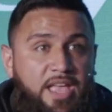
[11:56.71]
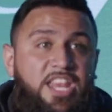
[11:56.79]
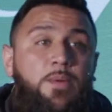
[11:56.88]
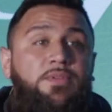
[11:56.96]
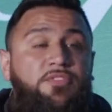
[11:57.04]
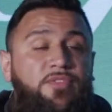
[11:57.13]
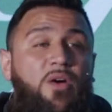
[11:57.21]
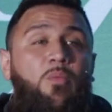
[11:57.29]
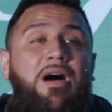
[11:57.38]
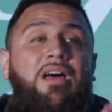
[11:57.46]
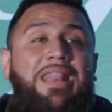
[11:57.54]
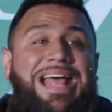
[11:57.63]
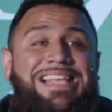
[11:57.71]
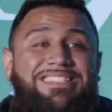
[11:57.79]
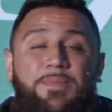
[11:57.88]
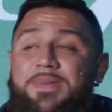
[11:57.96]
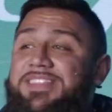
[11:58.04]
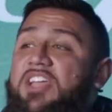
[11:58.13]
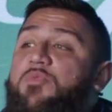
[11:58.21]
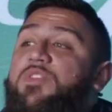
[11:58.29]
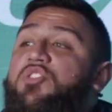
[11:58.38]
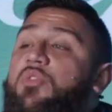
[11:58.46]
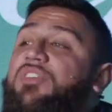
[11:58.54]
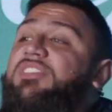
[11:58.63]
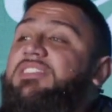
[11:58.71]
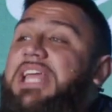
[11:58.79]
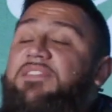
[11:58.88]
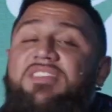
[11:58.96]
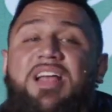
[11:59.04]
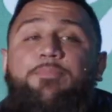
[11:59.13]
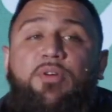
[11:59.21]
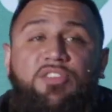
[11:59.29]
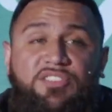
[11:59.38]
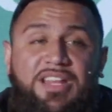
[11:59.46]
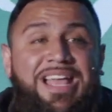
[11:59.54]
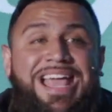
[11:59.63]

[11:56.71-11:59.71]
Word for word: And it was fun while it lasted, but then when you were a slave to that person